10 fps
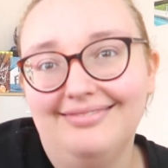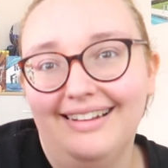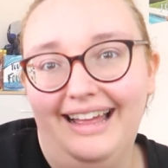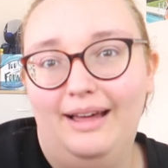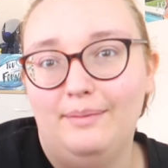
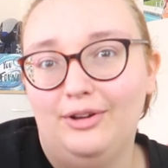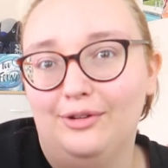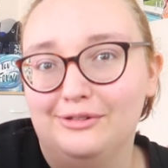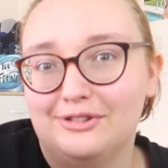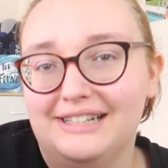My
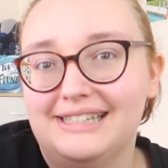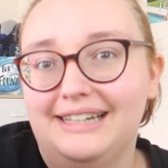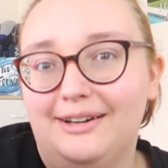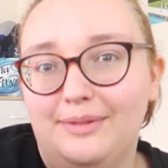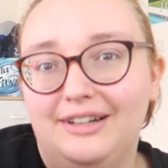Google
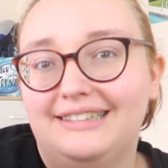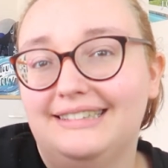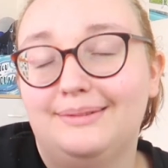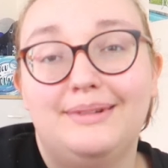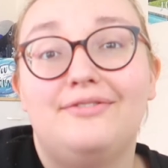Translate up there
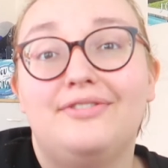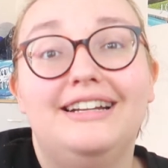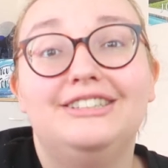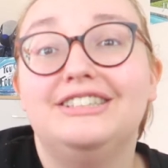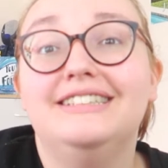because my
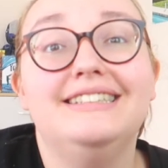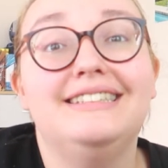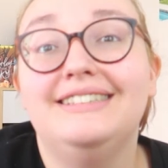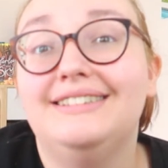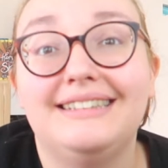French
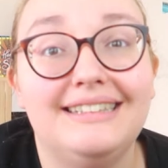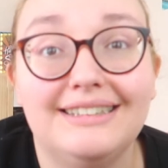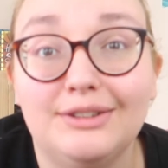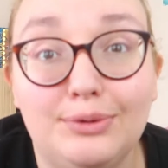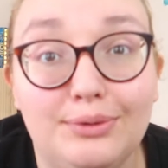is not
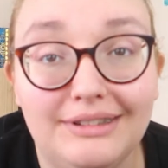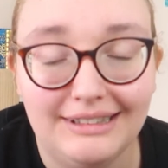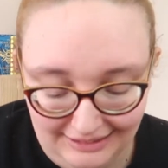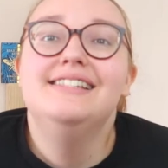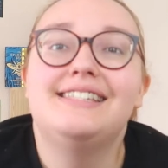that good.